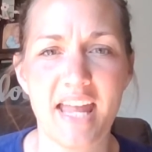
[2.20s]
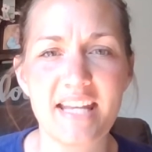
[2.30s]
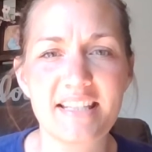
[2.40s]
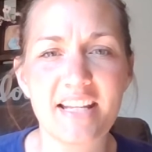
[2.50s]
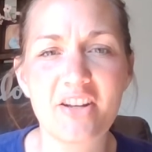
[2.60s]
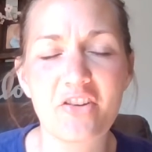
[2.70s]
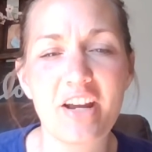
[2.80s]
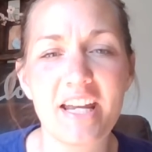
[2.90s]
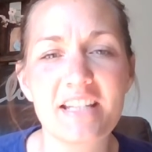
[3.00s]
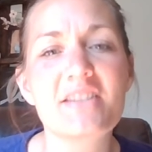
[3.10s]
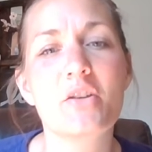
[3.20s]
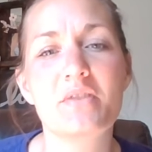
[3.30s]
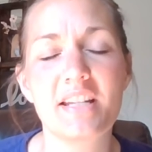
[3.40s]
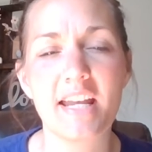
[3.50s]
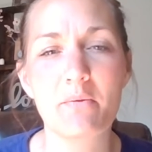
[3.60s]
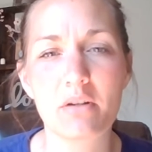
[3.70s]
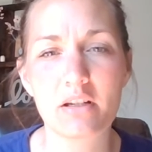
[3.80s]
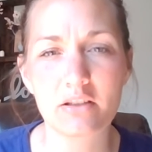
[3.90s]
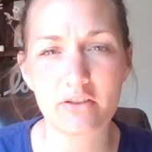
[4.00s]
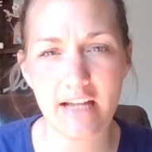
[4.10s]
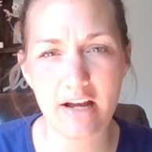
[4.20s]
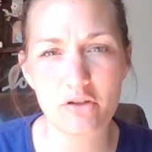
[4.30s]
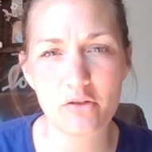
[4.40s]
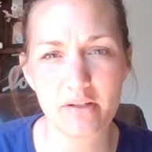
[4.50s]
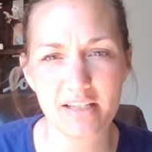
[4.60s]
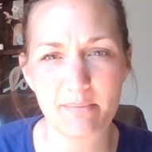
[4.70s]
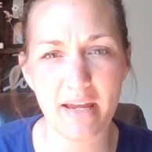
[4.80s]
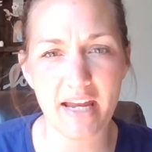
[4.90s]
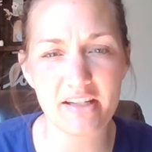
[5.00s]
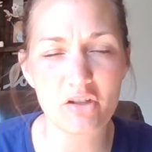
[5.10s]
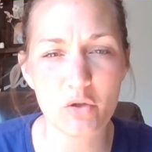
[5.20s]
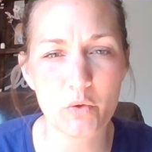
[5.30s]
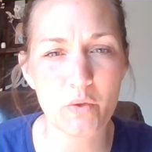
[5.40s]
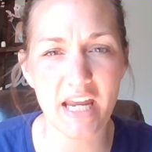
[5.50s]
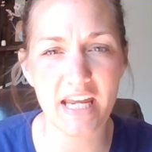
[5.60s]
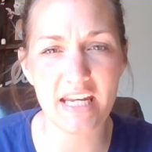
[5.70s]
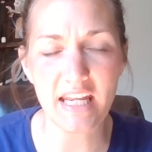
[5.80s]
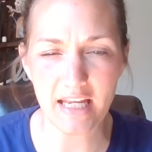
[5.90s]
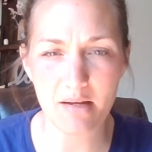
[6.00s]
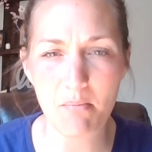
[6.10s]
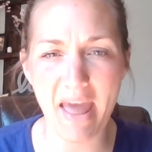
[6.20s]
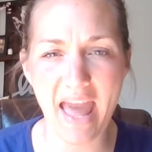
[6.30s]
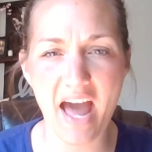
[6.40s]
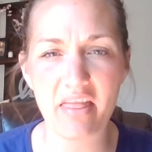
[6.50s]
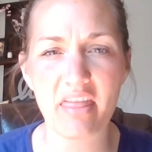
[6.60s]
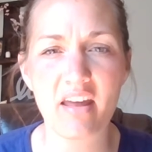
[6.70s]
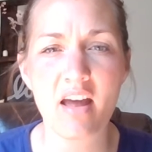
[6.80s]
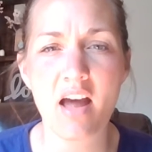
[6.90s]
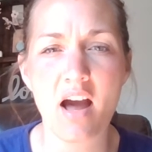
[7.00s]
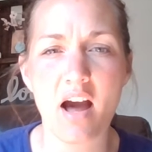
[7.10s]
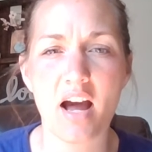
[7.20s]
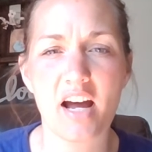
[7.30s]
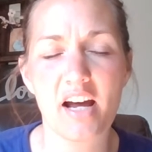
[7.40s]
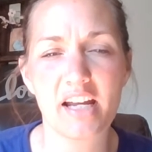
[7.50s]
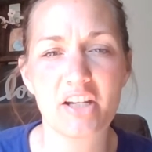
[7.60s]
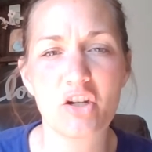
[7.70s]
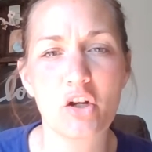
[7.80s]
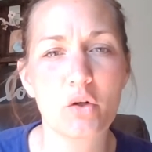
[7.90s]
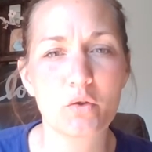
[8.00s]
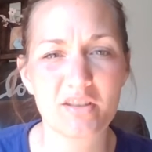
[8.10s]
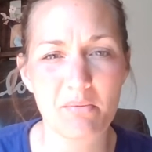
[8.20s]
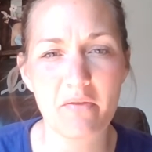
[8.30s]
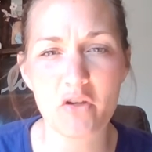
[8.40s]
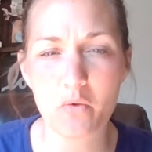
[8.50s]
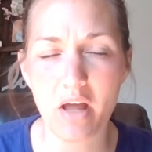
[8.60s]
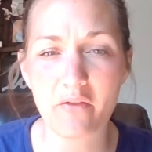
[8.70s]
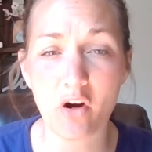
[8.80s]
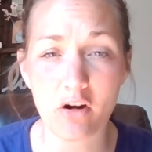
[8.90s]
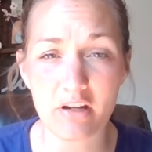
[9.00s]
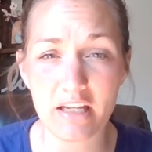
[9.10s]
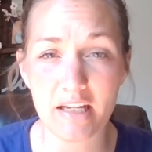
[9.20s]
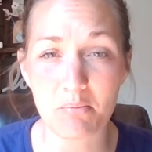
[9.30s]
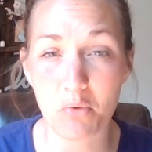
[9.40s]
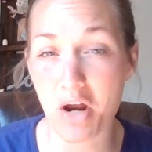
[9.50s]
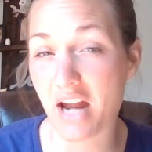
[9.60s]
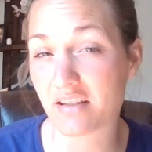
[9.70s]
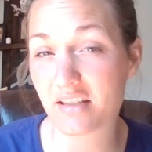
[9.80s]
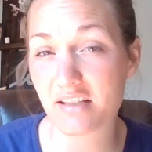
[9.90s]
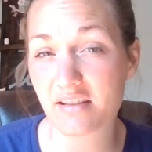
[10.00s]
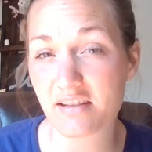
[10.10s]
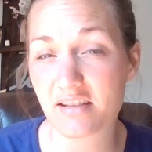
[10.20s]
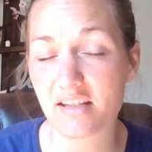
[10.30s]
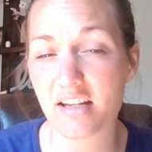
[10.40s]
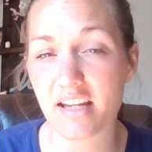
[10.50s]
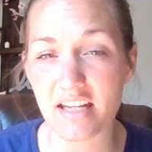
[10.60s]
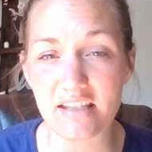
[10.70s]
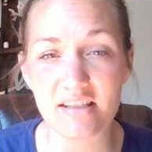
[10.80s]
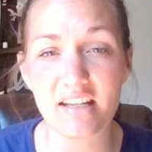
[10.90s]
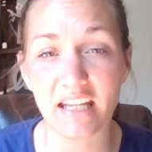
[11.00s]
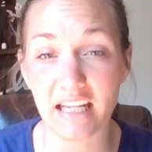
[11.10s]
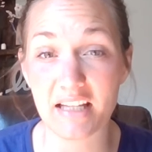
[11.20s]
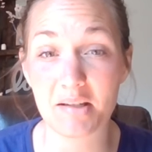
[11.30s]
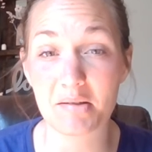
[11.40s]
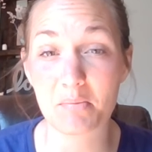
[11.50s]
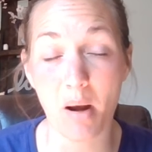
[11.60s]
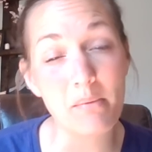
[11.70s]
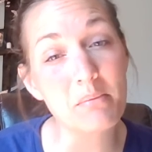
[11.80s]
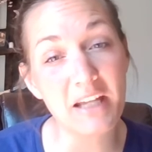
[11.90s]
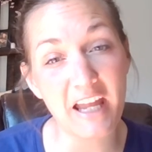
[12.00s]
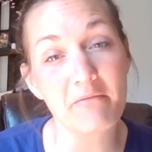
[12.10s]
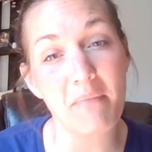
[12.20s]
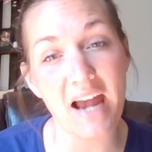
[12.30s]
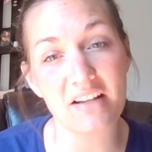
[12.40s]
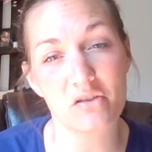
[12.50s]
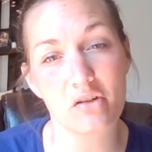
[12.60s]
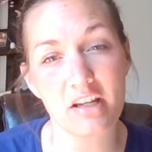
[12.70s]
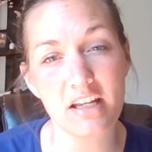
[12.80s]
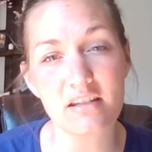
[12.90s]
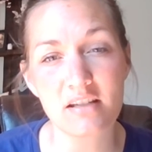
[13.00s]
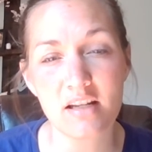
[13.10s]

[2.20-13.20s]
Hey, second grade. So today we're going to learn how to expand and trade in math. I know some of you have already practiced it and probably have mastered it,